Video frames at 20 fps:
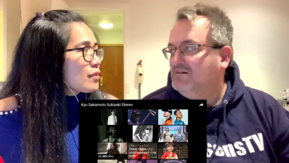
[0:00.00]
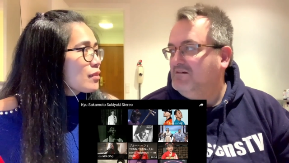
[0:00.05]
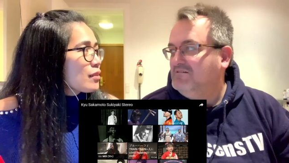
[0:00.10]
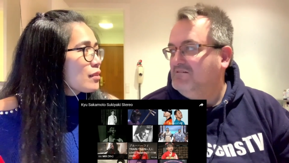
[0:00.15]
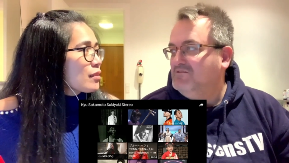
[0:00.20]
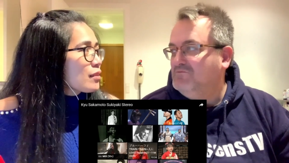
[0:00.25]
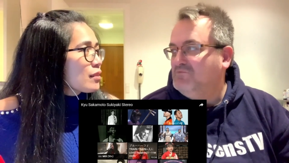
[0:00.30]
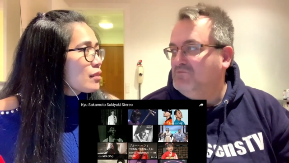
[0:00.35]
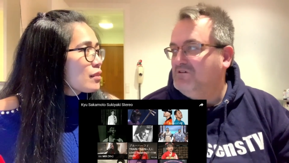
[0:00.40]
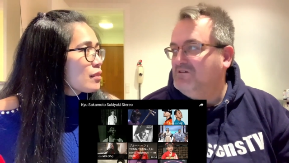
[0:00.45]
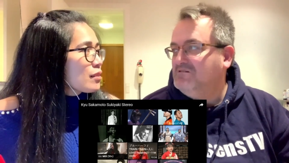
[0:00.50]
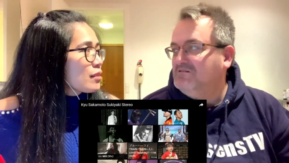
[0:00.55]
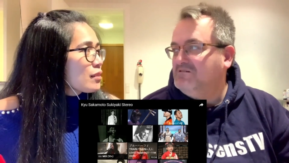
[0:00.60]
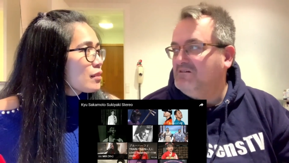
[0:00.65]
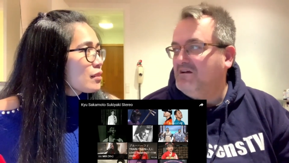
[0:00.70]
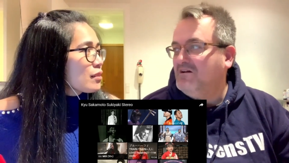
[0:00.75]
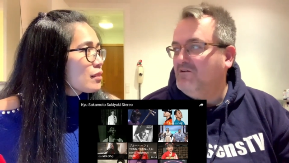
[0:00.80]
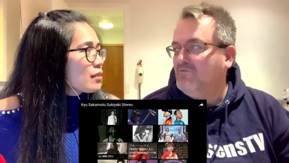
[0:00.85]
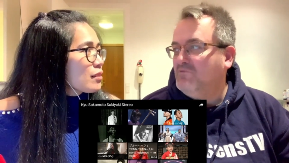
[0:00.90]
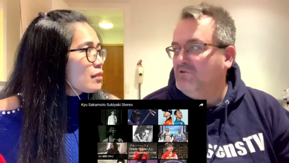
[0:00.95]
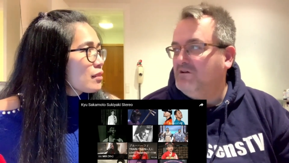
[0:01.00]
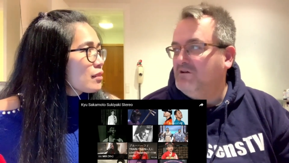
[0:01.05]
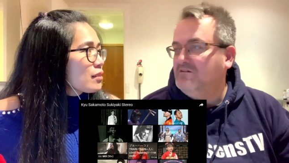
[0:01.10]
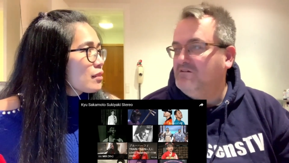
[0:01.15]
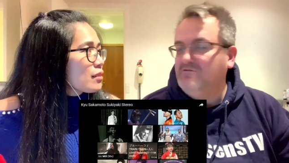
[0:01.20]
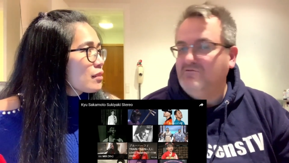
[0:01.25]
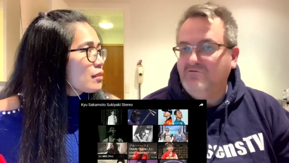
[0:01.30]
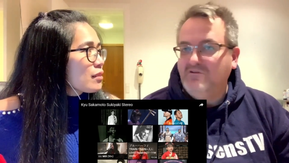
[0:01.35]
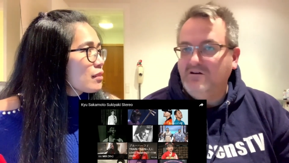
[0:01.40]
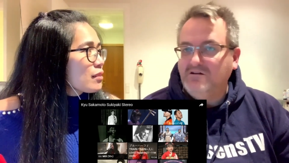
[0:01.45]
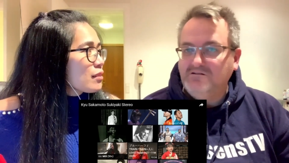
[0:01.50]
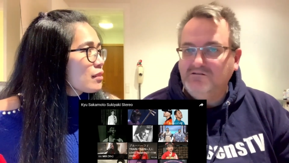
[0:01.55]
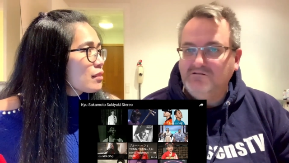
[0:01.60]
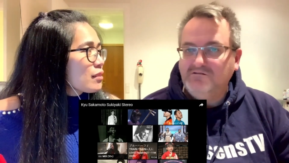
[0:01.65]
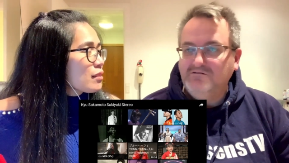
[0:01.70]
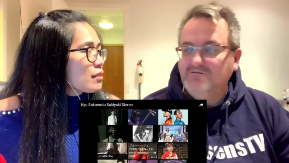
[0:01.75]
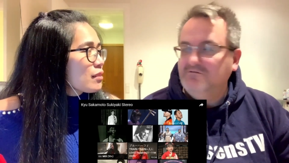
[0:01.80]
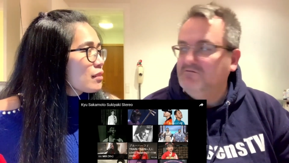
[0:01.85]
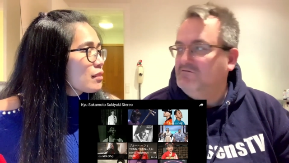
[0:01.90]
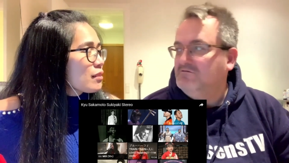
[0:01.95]
Speaker 1: the biggest airplane crash
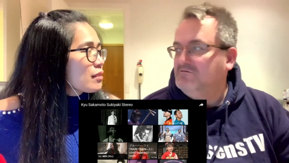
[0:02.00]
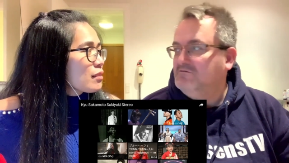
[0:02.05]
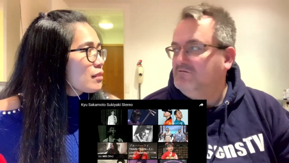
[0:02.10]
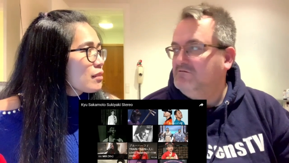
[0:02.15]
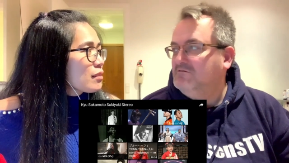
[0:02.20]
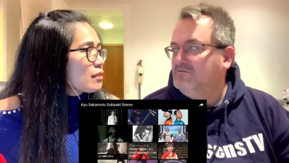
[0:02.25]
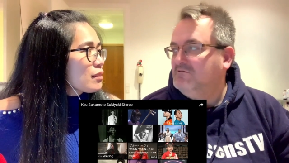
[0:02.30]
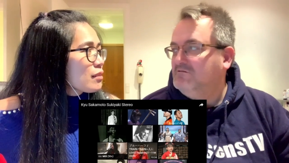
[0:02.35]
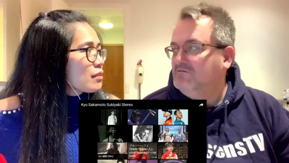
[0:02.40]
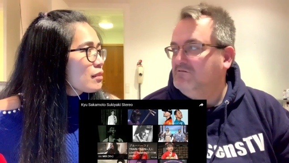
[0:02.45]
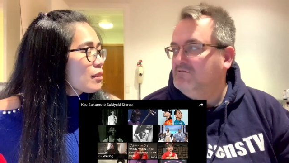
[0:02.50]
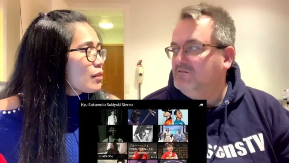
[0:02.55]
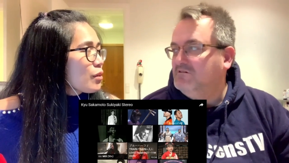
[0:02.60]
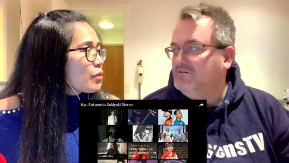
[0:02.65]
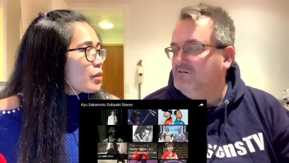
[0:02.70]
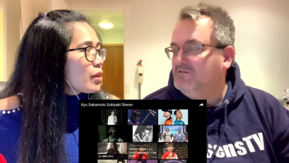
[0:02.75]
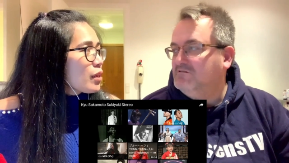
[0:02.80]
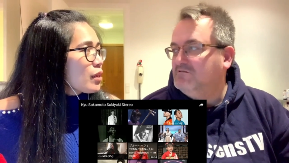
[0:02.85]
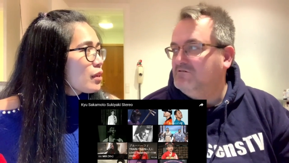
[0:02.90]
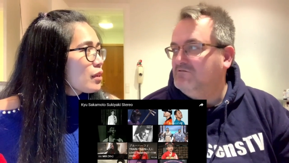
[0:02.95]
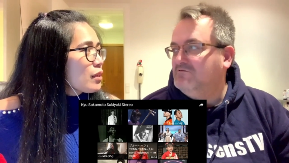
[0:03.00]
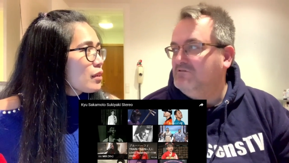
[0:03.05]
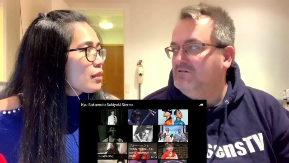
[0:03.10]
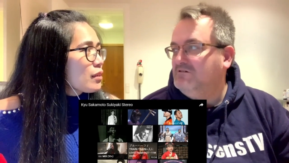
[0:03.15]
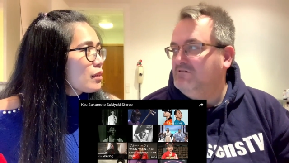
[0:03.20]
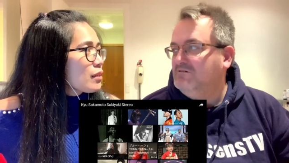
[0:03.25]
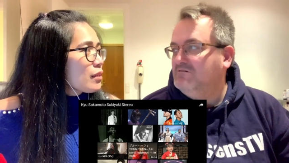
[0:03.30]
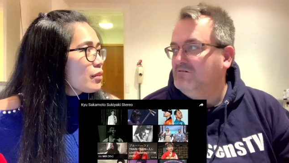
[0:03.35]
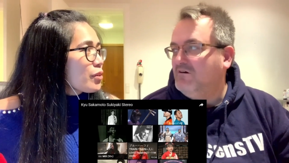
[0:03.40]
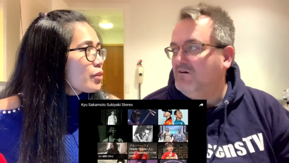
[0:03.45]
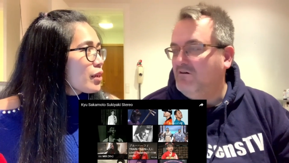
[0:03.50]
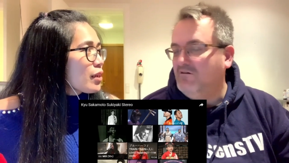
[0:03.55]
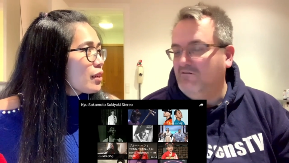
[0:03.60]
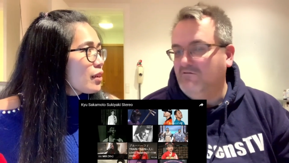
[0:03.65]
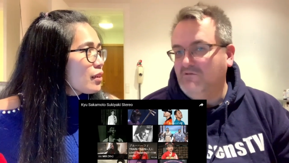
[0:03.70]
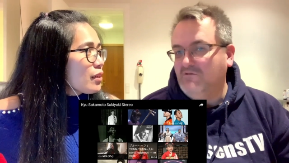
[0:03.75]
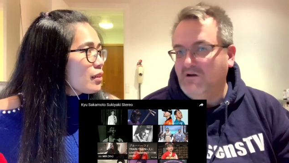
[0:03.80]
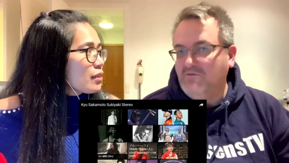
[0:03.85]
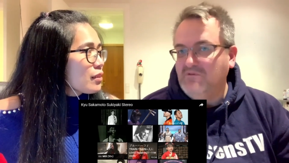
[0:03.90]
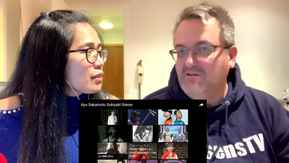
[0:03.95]
in okay. history. Really?
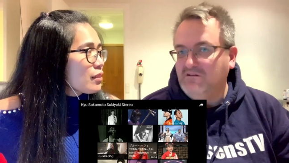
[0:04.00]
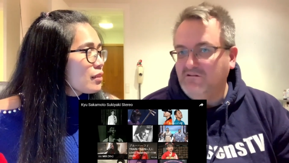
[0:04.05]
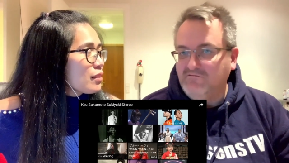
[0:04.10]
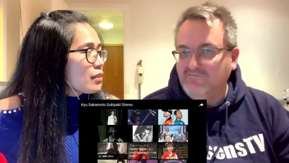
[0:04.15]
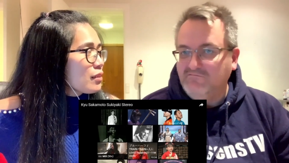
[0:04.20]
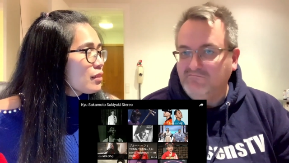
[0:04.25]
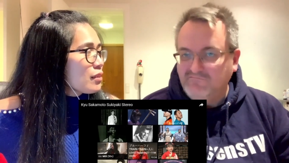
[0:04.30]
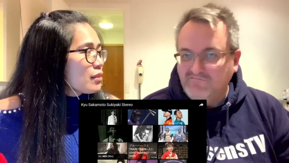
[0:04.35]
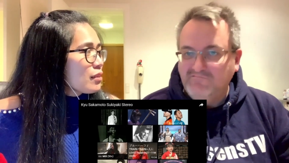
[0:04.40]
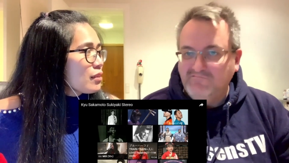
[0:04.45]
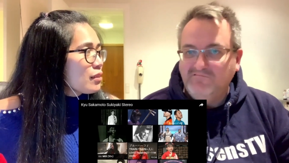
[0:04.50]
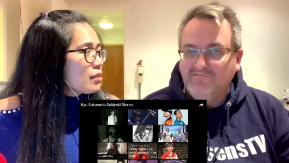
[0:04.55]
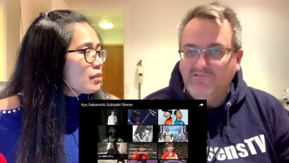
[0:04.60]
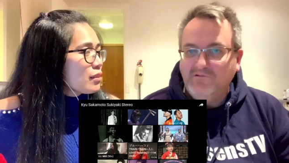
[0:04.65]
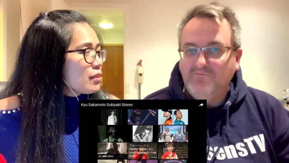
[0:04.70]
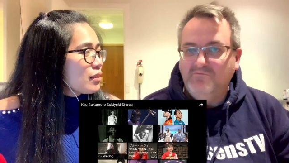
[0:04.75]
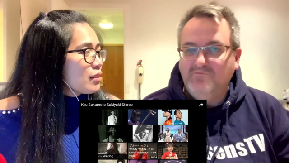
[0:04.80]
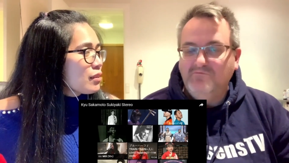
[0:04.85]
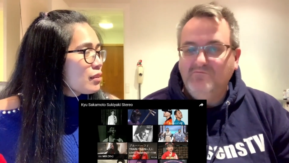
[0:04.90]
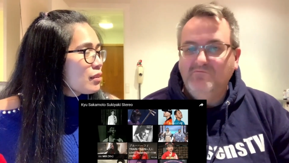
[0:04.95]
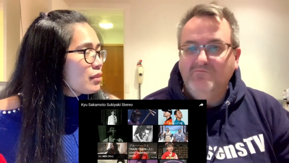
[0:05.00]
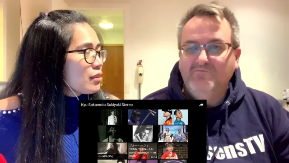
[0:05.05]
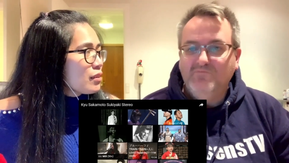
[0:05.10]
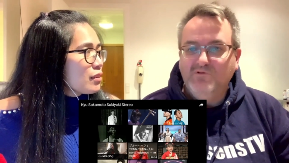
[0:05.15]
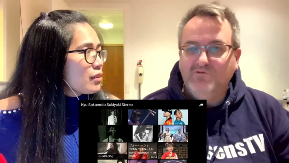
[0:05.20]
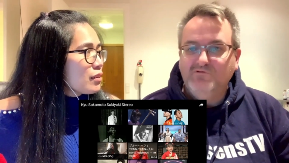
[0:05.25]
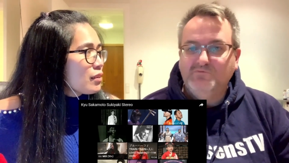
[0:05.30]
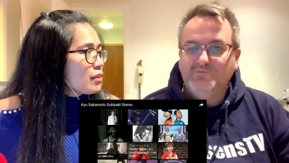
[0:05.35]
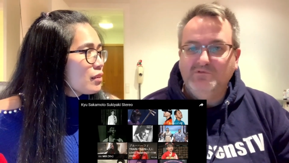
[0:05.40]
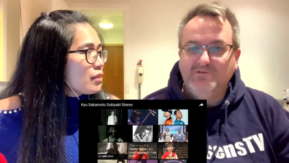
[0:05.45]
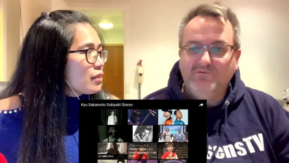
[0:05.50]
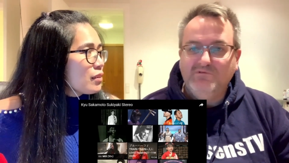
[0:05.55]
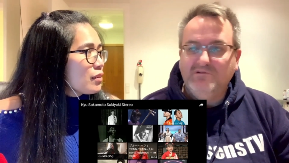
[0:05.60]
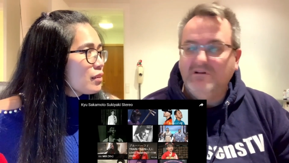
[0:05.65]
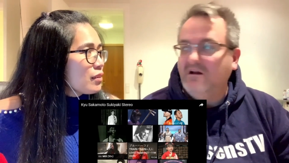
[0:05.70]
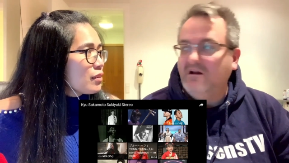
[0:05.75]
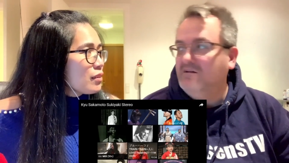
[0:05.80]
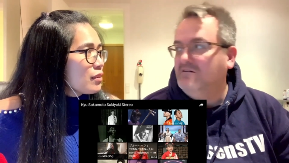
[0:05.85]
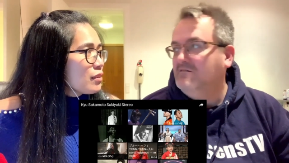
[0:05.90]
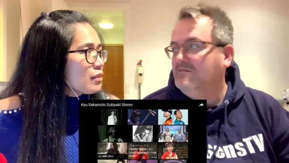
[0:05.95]
Oh, I mean the most people
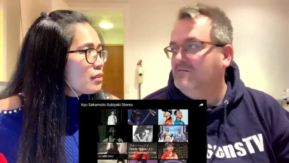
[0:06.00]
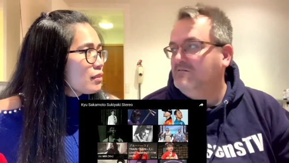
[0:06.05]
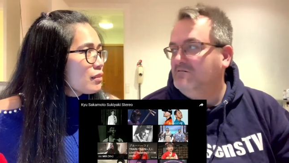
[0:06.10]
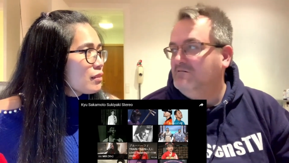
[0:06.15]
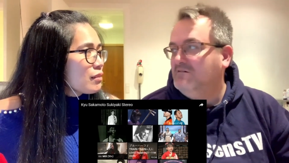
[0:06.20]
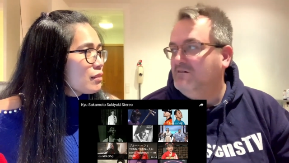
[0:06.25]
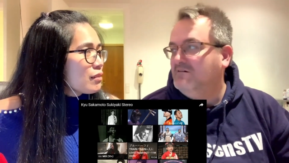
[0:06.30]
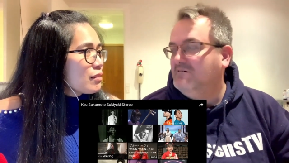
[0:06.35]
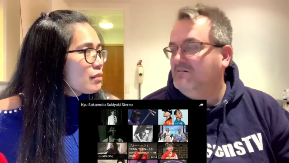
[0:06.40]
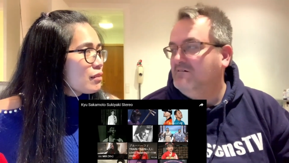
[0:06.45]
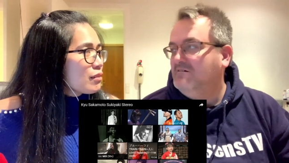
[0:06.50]
died. Yeah.